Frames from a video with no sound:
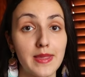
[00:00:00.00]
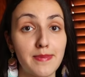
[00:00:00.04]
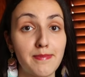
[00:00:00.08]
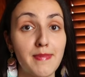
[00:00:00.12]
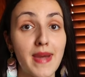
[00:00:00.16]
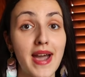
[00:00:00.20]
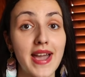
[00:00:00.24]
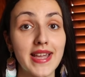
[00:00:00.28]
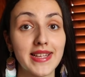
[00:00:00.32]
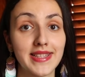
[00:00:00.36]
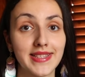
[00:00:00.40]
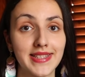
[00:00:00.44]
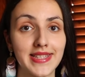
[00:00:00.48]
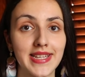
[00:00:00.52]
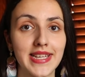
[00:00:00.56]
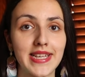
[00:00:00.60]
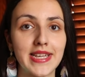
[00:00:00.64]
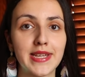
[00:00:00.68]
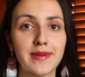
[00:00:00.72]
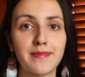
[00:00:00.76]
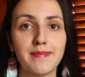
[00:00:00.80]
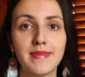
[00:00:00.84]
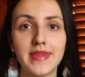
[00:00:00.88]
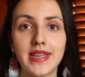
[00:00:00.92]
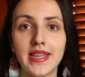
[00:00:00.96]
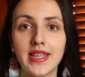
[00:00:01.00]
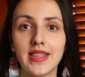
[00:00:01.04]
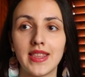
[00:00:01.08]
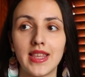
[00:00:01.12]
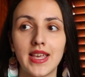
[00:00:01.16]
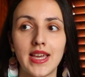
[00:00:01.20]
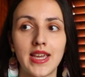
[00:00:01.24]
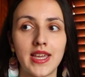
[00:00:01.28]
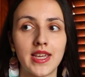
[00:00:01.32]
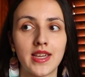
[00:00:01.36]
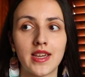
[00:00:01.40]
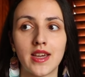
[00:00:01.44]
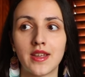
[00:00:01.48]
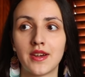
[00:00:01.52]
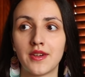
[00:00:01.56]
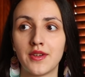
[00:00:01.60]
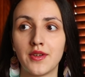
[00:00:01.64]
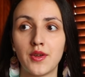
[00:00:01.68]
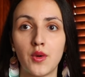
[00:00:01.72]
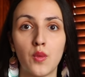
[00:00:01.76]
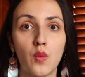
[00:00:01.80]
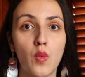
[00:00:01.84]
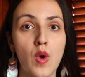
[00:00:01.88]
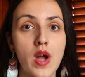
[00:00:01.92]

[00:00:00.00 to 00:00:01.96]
It might take me like, I don't know,